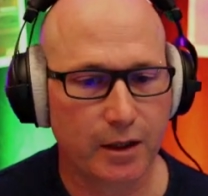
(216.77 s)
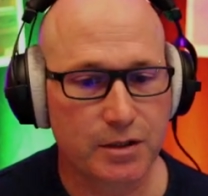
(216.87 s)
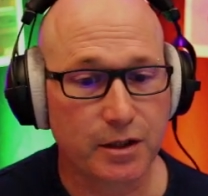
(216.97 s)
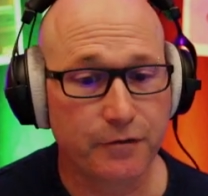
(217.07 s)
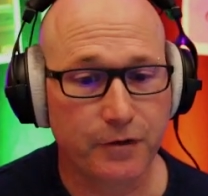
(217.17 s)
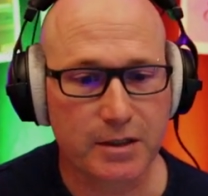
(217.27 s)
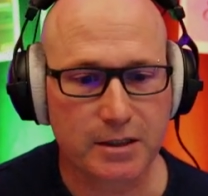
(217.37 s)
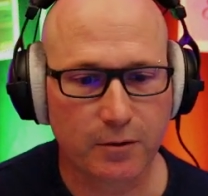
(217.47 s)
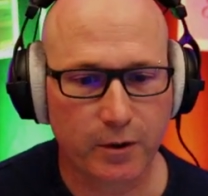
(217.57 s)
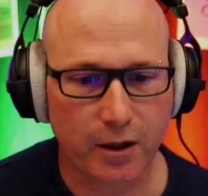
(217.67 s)
So the first
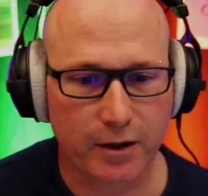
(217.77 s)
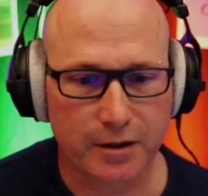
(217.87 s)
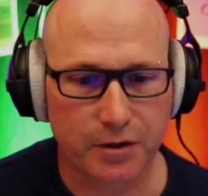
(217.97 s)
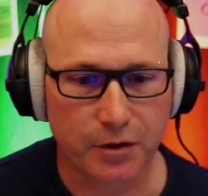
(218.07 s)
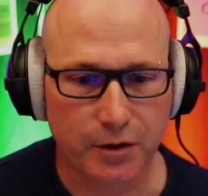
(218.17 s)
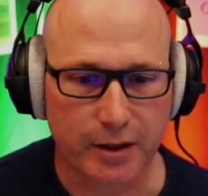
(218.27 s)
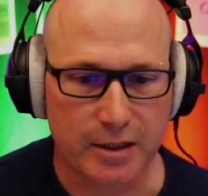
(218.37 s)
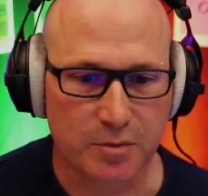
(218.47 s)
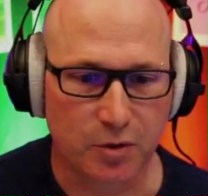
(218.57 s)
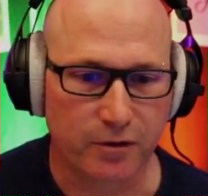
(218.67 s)
thing we're going to do
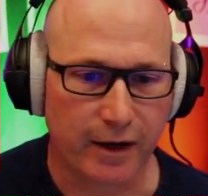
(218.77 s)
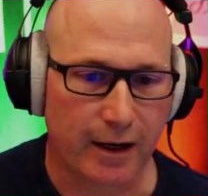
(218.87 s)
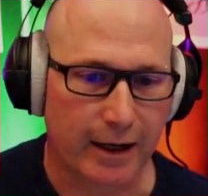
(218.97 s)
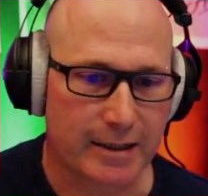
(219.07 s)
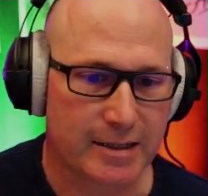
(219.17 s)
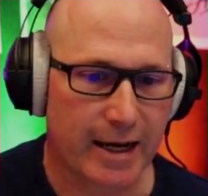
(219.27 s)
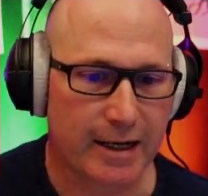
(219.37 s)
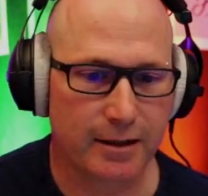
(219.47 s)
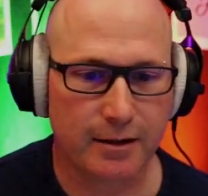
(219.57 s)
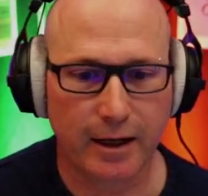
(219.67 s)
is move our
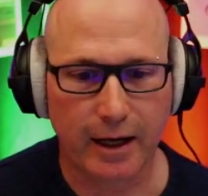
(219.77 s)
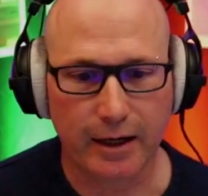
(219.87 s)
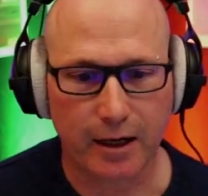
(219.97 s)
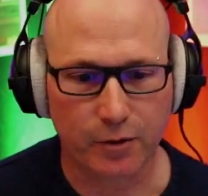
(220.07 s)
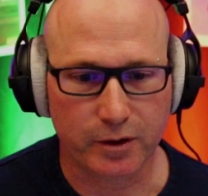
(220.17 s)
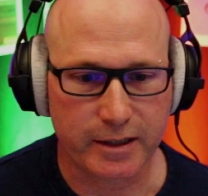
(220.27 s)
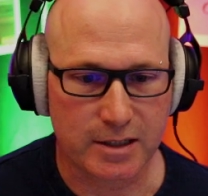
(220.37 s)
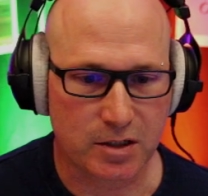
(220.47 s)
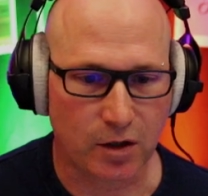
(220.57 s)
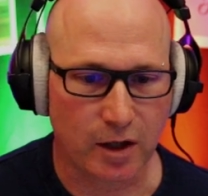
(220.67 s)
attack and our
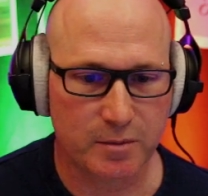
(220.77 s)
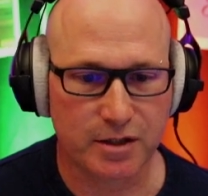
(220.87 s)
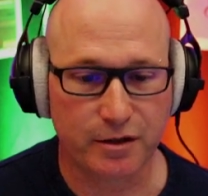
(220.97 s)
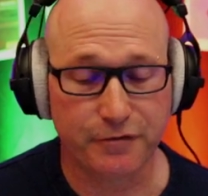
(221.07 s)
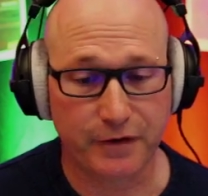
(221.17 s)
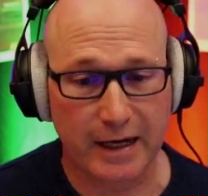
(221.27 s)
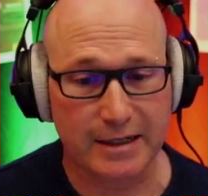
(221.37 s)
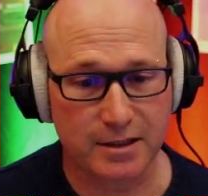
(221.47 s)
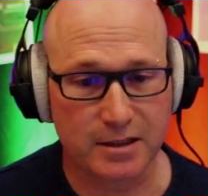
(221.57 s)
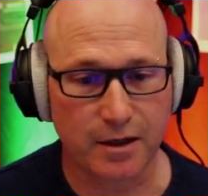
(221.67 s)
release time to the
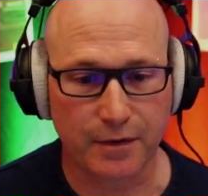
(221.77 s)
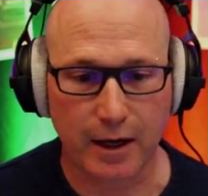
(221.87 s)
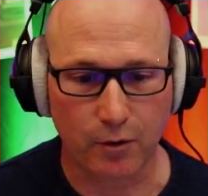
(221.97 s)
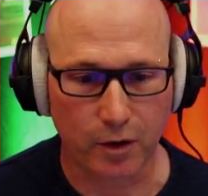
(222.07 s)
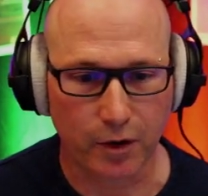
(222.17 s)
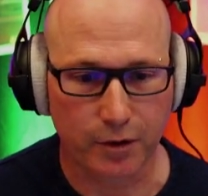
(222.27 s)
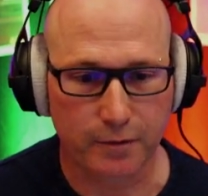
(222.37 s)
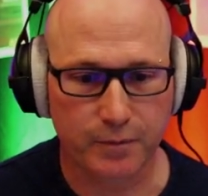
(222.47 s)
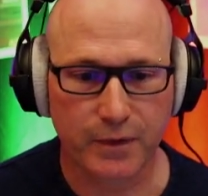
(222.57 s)
fastest that they'll go,